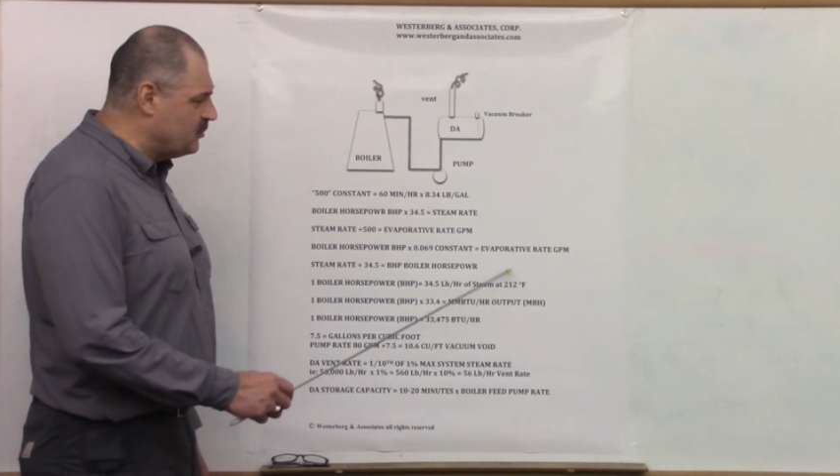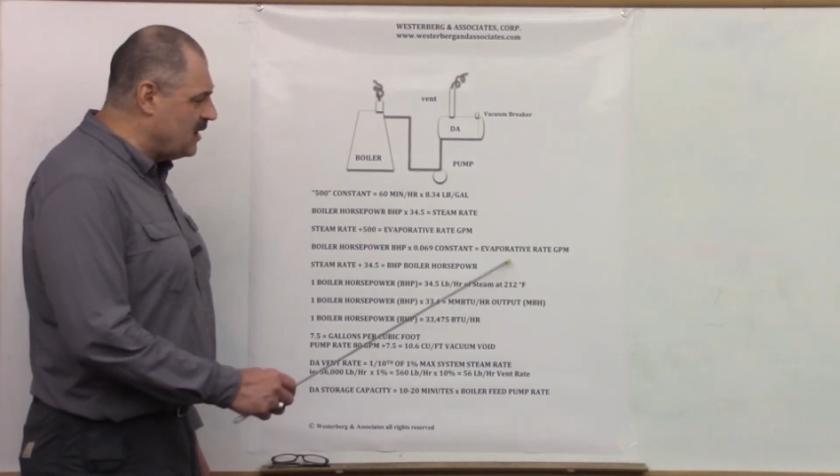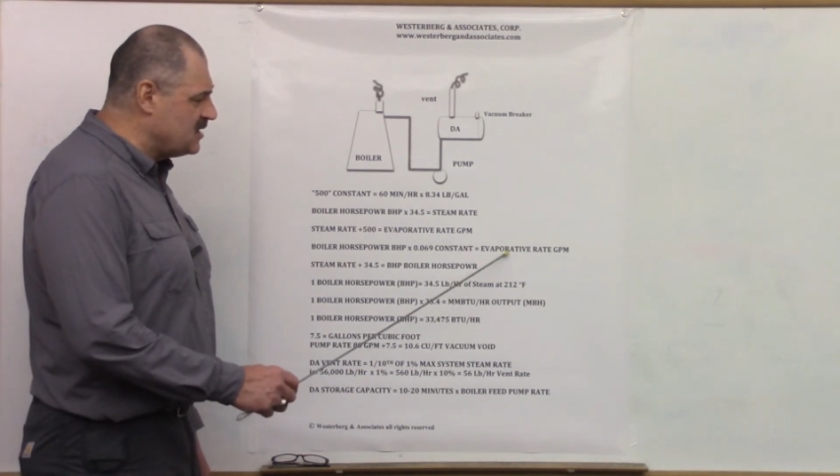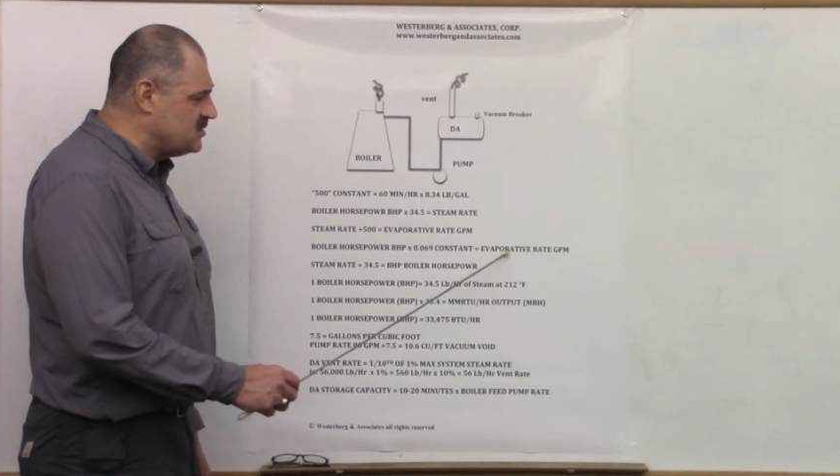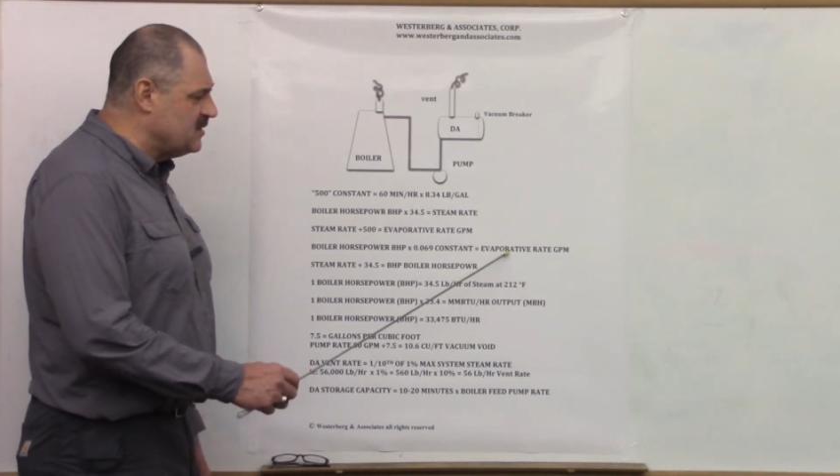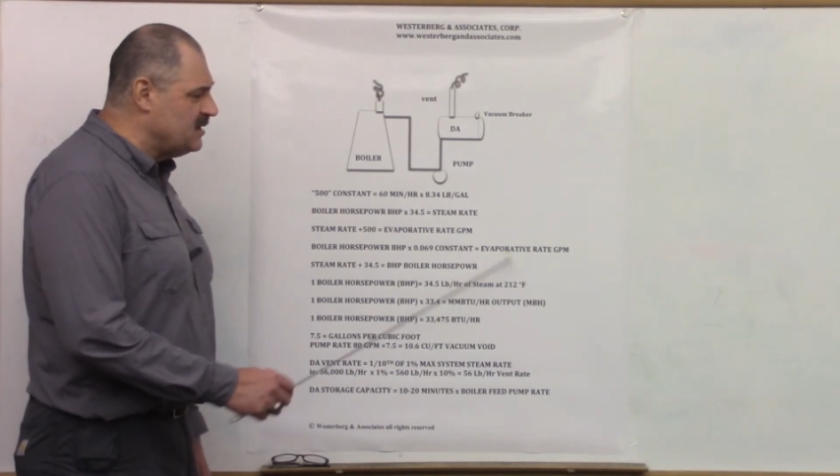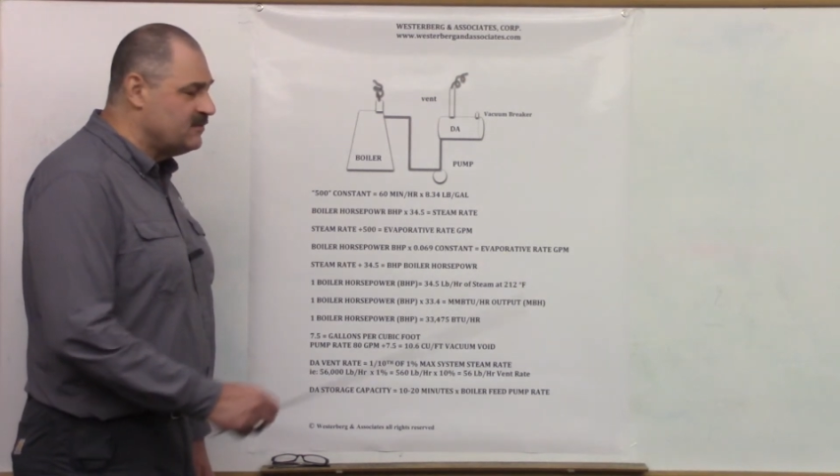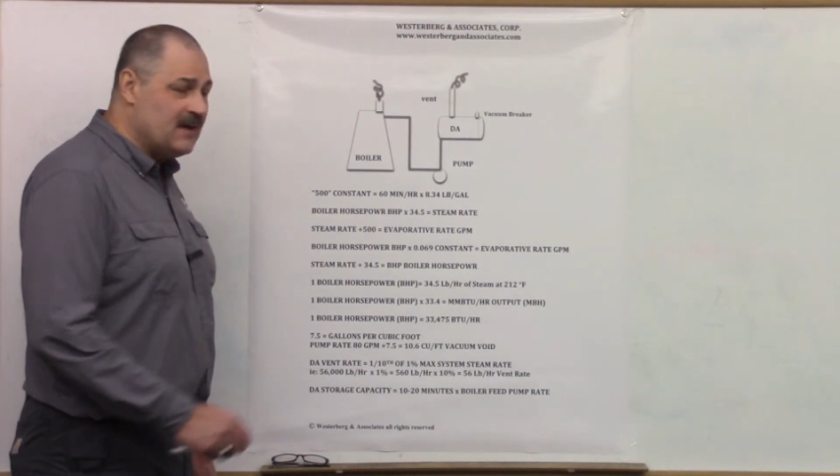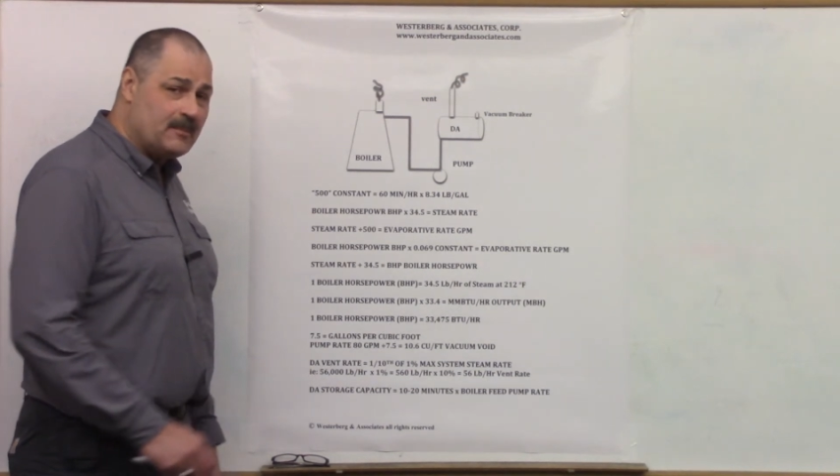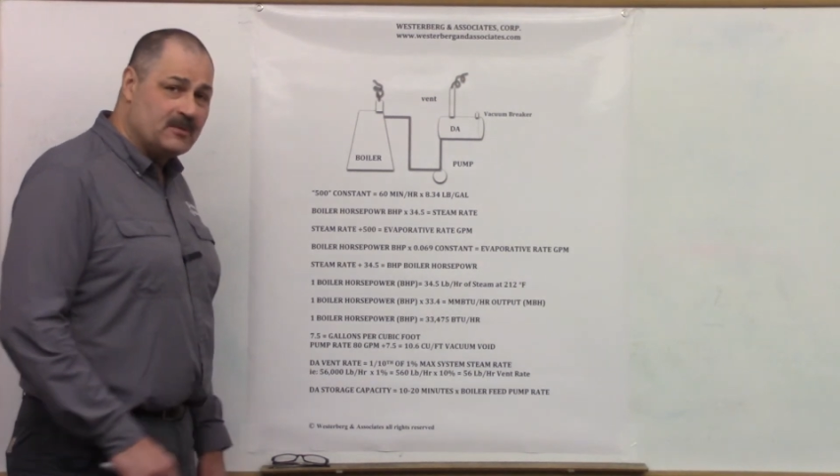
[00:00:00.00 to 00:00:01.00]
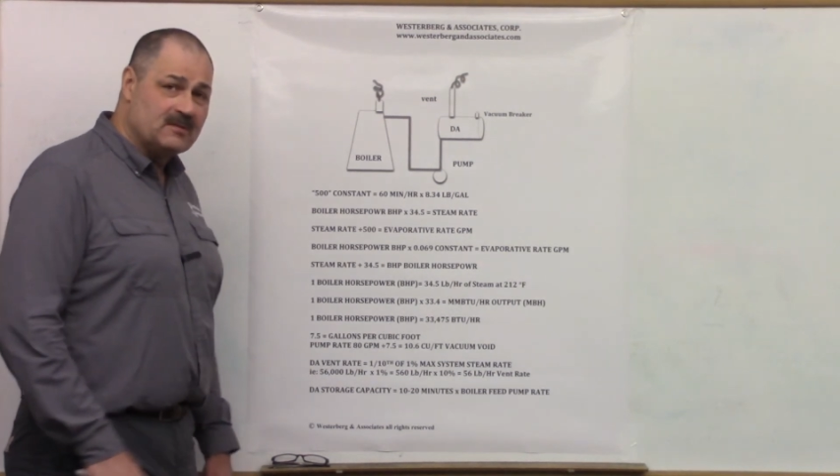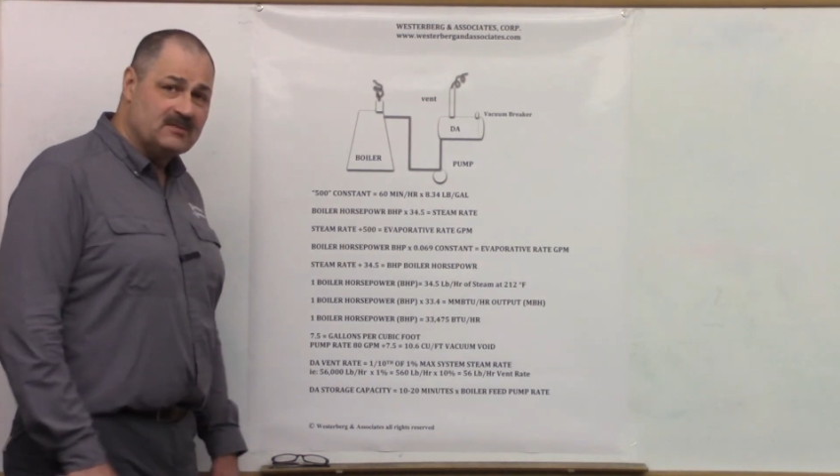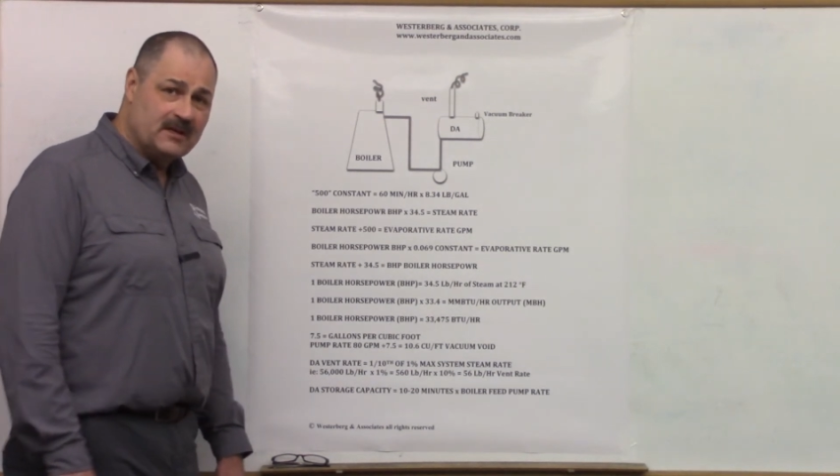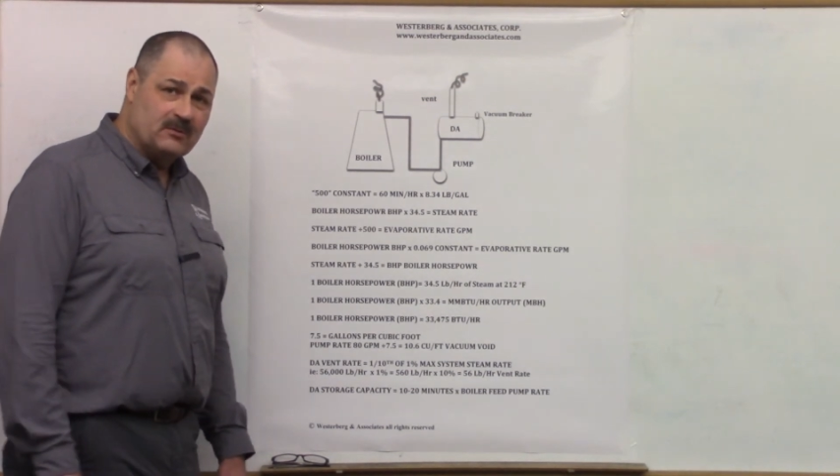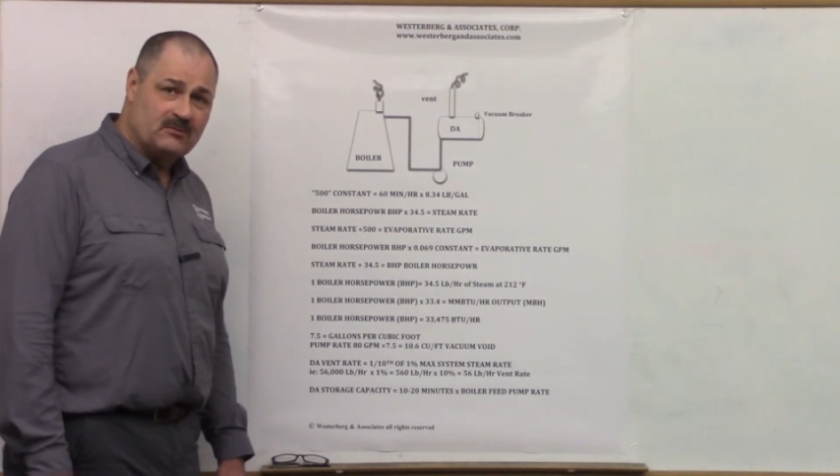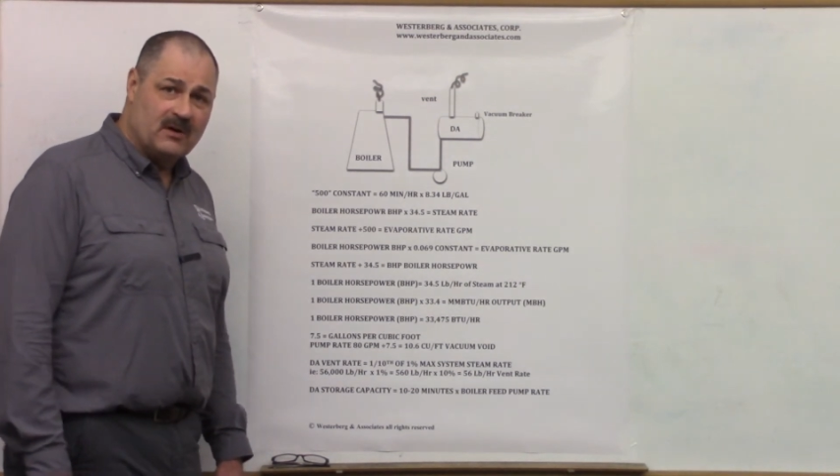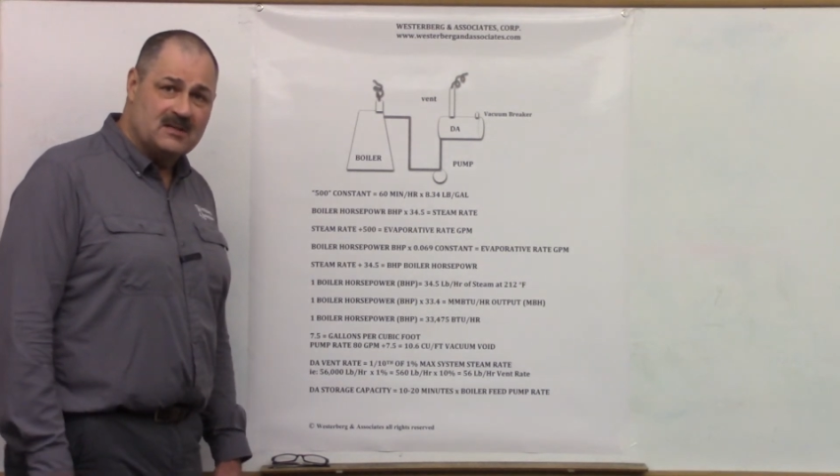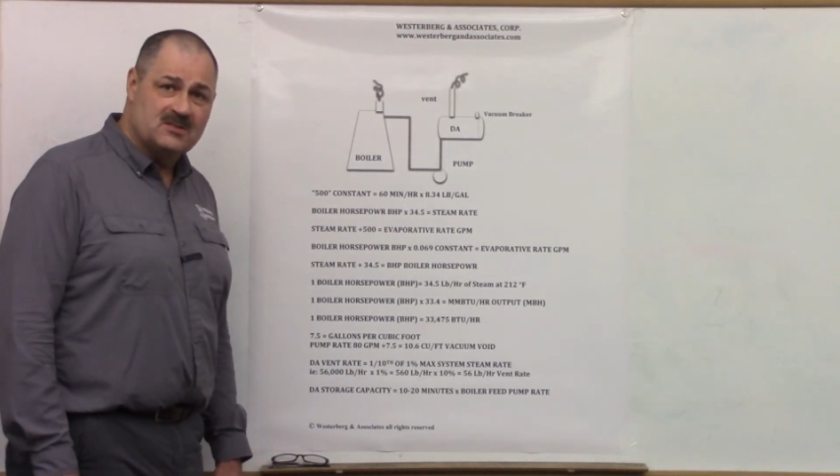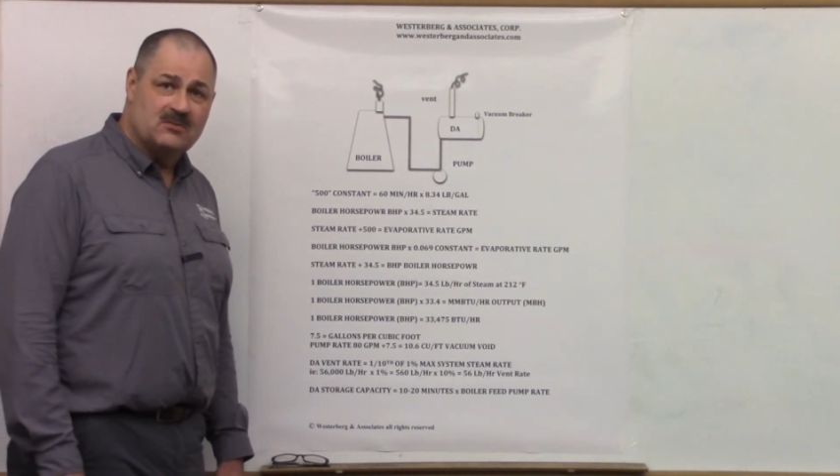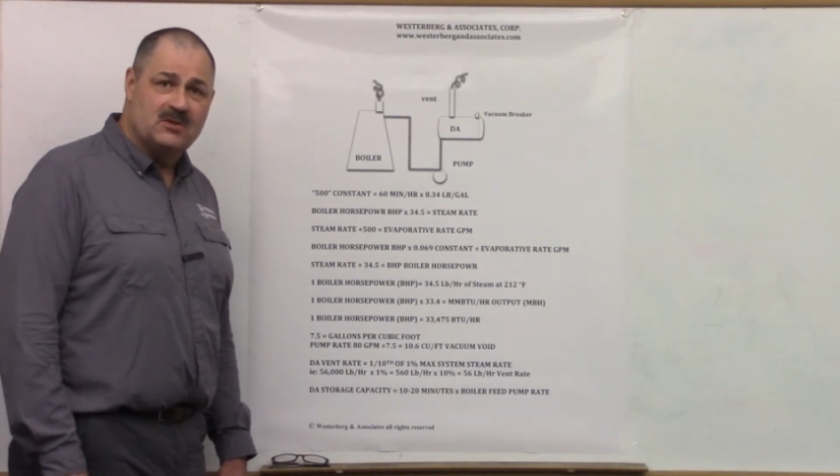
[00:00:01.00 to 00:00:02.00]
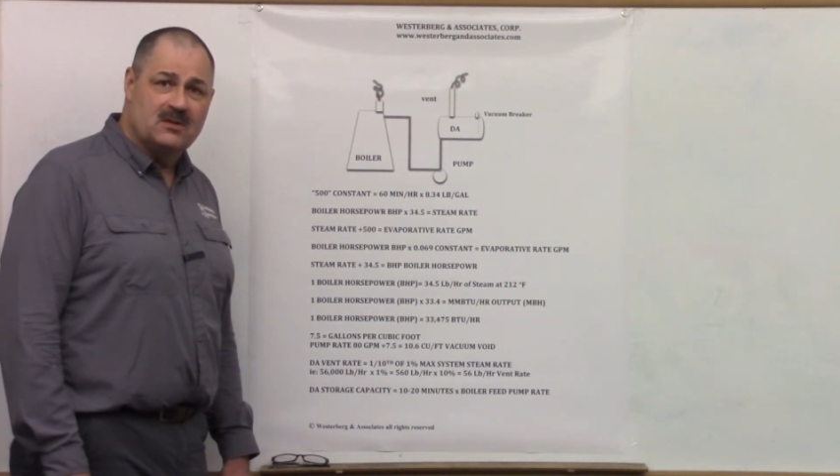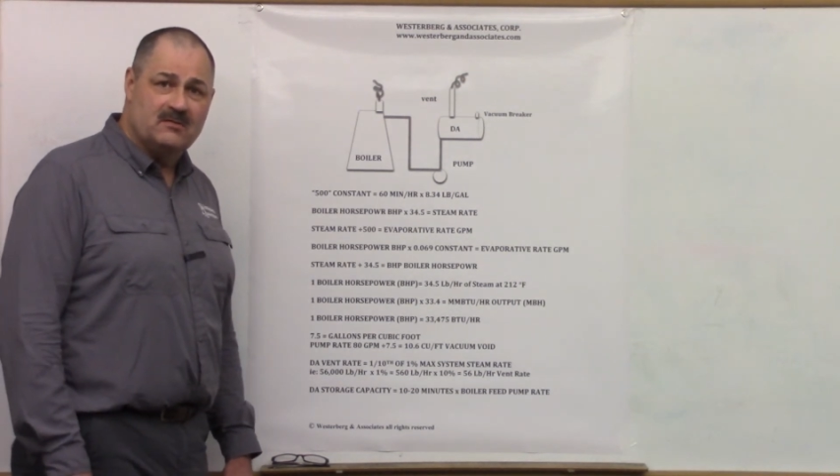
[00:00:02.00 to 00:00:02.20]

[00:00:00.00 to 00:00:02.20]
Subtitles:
approximate evaporative liquid rate so you